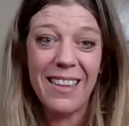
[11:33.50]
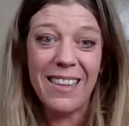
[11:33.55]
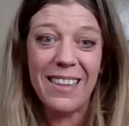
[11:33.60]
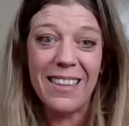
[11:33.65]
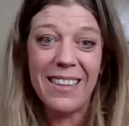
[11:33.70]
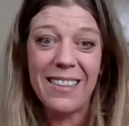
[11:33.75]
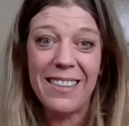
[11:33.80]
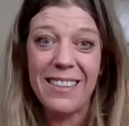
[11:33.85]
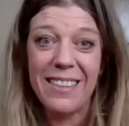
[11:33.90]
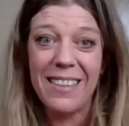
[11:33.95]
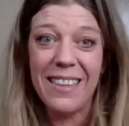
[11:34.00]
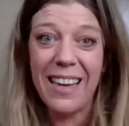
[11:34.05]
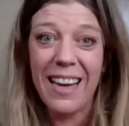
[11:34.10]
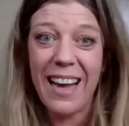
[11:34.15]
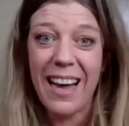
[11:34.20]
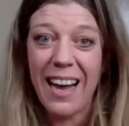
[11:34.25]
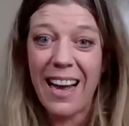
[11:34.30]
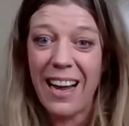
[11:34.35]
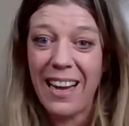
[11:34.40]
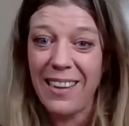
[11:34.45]
This
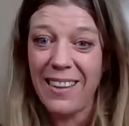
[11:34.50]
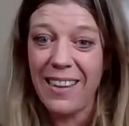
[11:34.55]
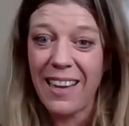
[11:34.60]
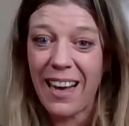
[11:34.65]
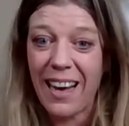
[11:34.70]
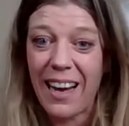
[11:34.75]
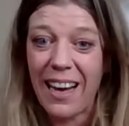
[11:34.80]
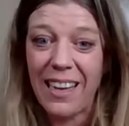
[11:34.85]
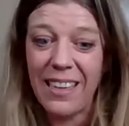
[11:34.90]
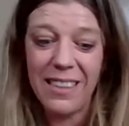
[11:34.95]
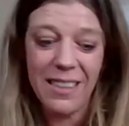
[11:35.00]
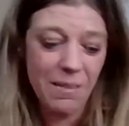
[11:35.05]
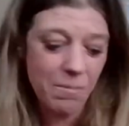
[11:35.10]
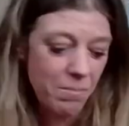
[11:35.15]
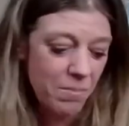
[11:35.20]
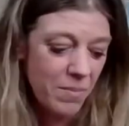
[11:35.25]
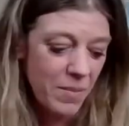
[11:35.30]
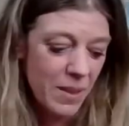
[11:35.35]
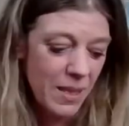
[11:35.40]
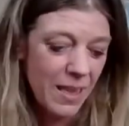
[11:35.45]
and that.
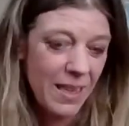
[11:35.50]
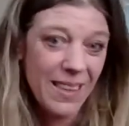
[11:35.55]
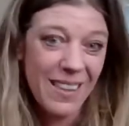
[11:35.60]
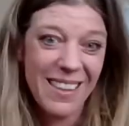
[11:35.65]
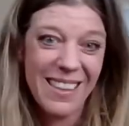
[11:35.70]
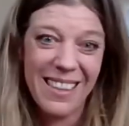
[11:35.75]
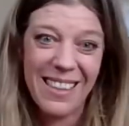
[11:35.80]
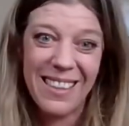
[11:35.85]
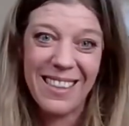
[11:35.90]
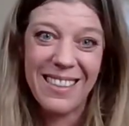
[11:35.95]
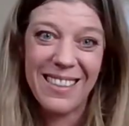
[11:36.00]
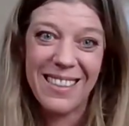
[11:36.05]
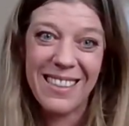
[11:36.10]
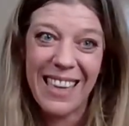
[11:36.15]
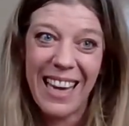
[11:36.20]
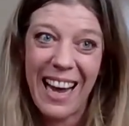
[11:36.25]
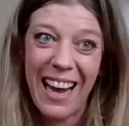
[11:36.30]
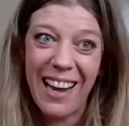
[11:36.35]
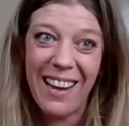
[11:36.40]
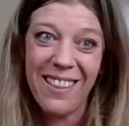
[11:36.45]

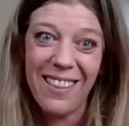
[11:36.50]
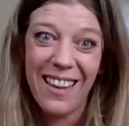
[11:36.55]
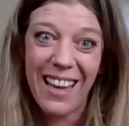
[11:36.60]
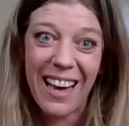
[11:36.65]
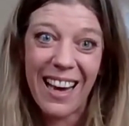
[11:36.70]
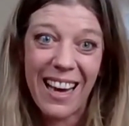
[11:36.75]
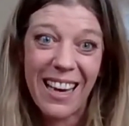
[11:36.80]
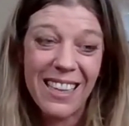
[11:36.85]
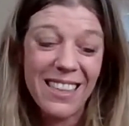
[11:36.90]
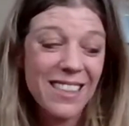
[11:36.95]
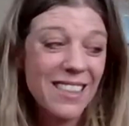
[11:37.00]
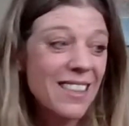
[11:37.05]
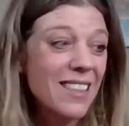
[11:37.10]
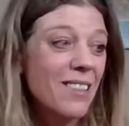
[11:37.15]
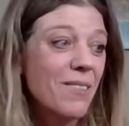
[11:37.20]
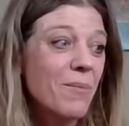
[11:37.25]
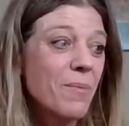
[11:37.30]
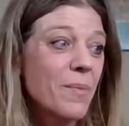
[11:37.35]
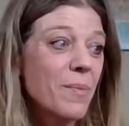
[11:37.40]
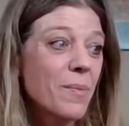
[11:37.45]
This and that.
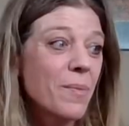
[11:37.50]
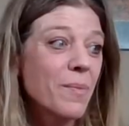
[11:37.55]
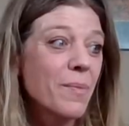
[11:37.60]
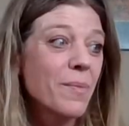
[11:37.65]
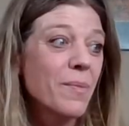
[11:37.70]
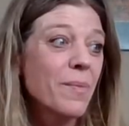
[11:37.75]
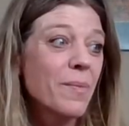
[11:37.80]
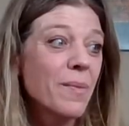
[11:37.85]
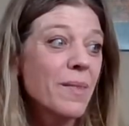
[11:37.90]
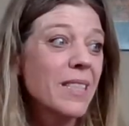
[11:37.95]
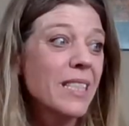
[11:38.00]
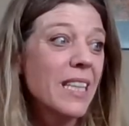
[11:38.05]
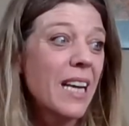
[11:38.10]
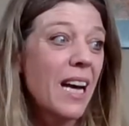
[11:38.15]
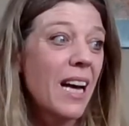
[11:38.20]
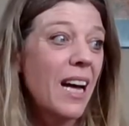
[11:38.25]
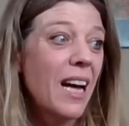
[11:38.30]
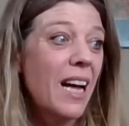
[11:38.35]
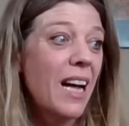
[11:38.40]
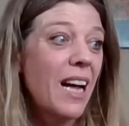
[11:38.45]

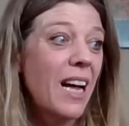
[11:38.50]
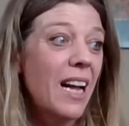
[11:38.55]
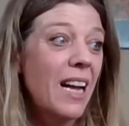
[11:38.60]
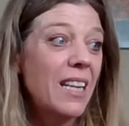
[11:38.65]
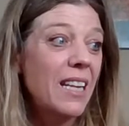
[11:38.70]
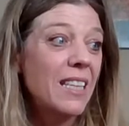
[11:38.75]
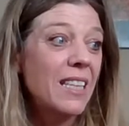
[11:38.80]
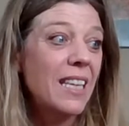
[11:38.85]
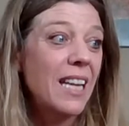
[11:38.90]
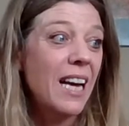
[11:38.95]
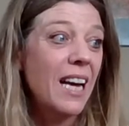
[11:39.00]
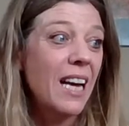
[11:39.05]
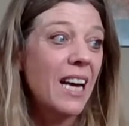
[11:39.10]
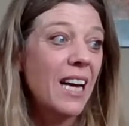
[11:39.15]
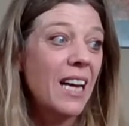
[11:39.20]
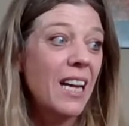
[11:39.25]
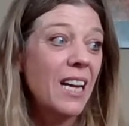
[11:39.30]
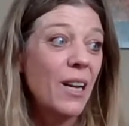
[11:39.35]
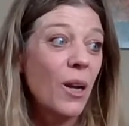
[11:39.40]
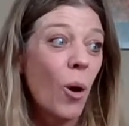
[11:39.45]
And
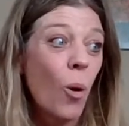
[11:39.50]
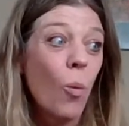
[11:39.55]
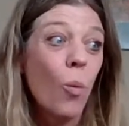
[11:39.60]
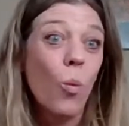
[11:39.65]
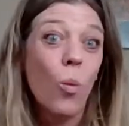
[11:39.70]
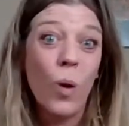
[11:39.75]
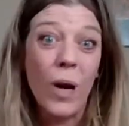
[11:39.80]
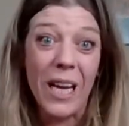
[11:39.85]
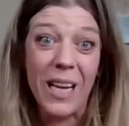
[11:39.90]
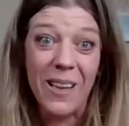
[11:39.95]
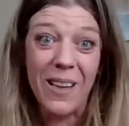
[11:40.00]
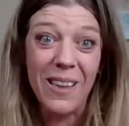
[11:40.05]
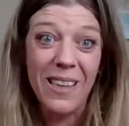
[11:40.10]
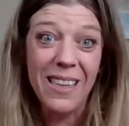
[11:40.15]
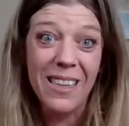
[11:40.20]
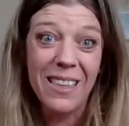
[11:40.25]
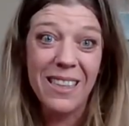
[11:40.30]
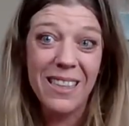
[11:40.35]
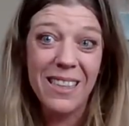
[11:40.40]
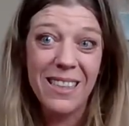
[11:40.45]
then
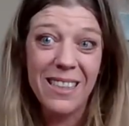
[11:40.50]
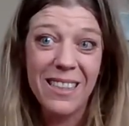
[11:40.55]
will.